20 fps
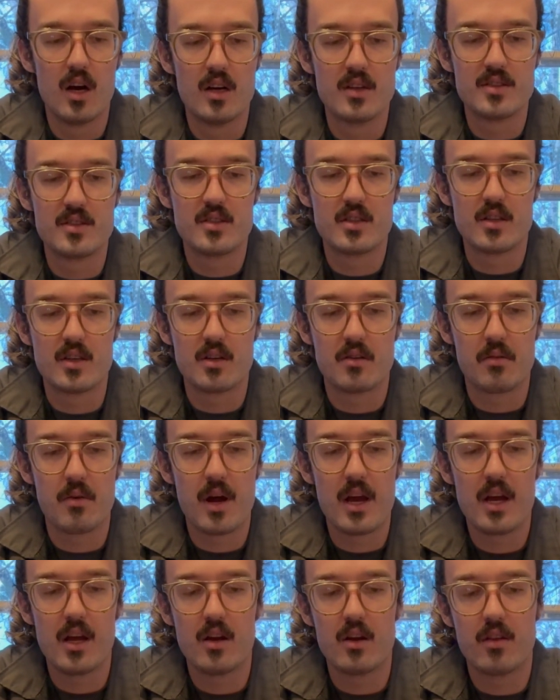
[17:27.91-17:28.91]
steering
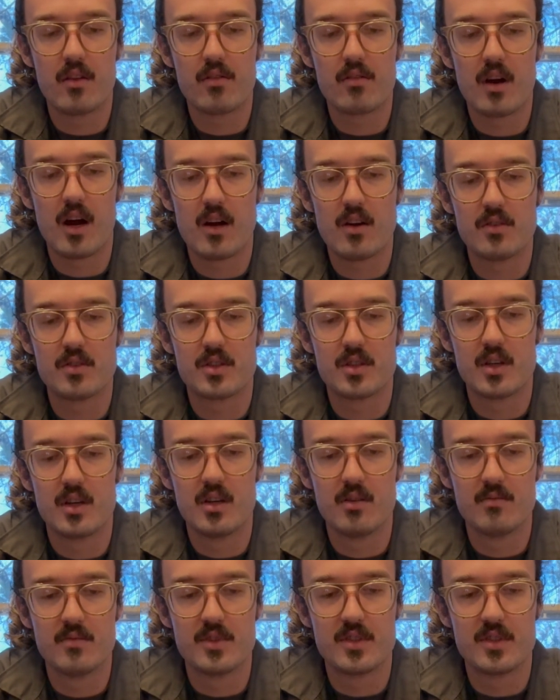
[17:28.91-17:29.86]
rate, throttle trim,